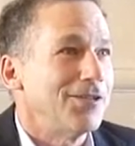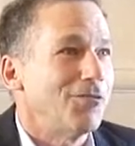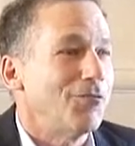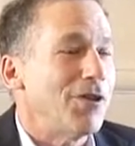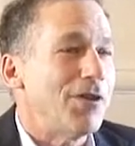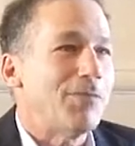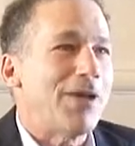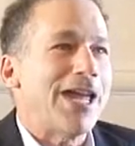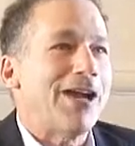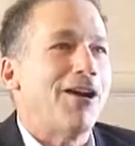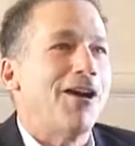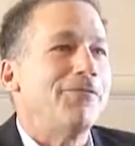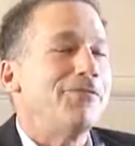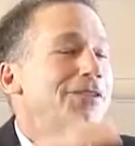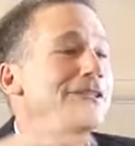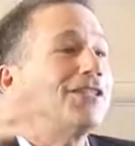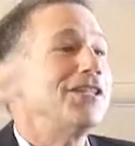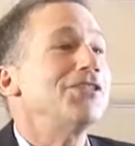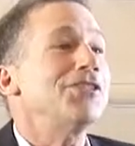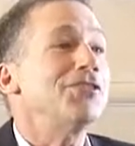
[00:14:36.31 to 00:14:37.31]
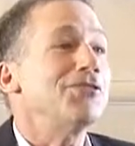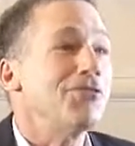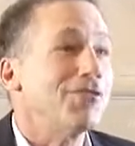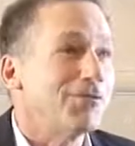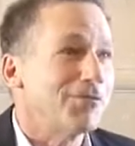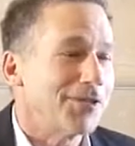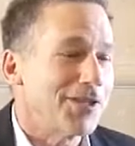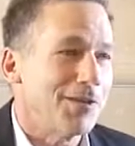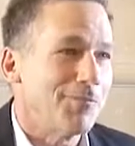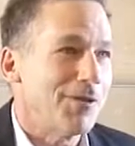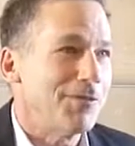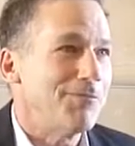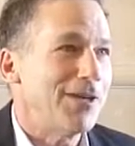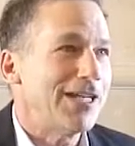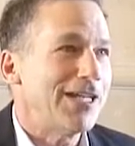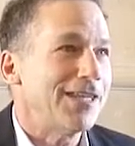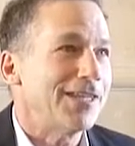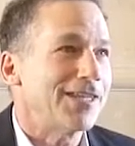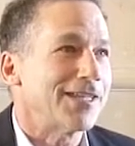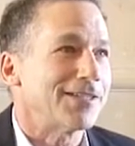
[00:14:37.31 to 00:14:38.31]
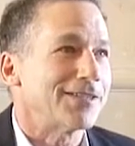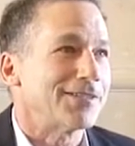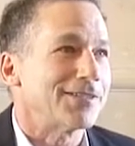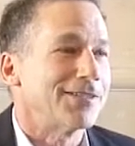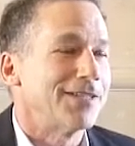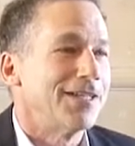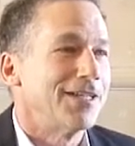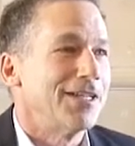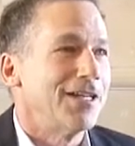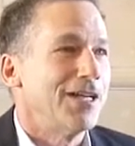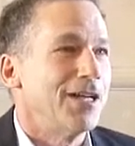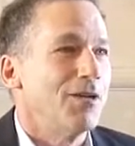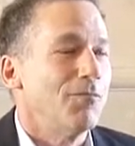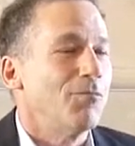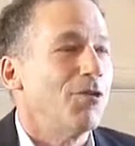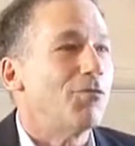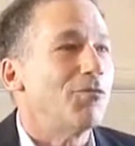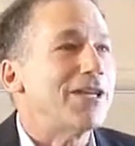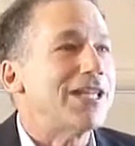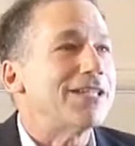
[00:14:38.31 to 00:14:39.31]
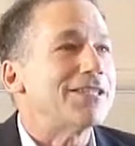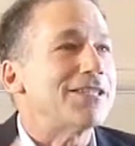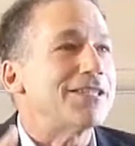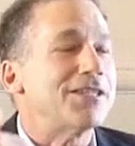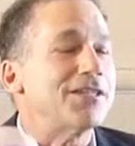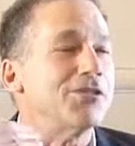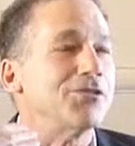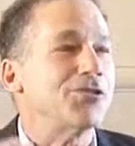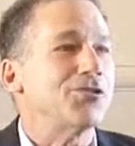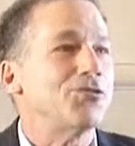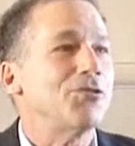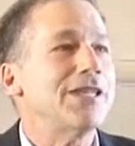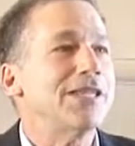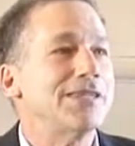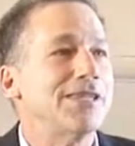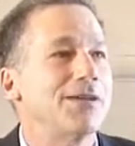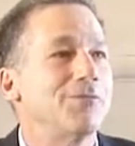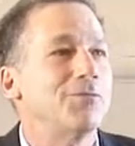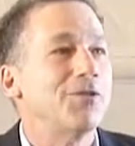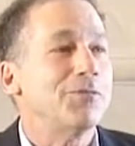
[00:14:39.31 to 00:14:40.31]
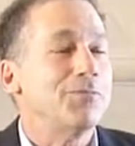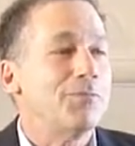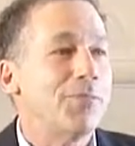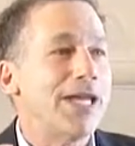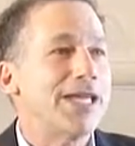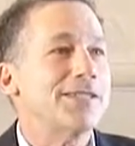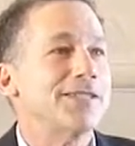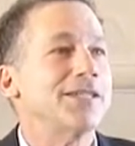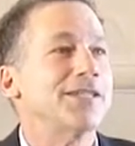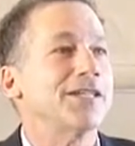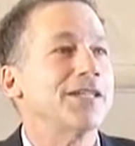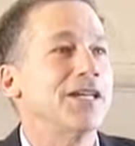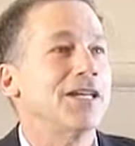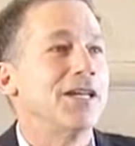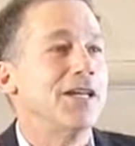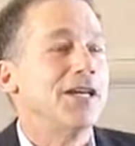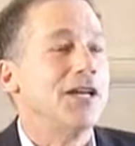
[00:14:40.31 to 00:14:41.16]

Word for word: We may often disagree with them on many things, but we can still treat them with basic